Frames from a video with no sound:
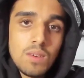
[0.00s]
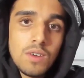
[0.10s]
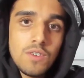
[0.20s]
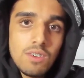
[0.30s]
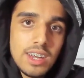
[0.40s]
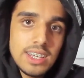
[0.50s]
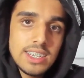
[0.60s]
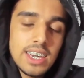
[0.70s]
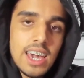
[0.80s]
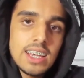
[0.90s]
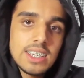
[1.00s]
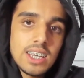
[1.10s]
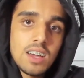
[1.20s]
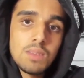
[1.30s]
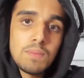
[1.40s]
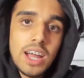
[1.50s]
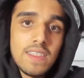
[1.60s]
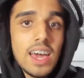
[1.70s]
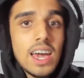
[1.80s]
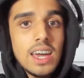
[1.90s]
Fury hitting KSI on the back of
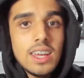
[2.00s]
the head,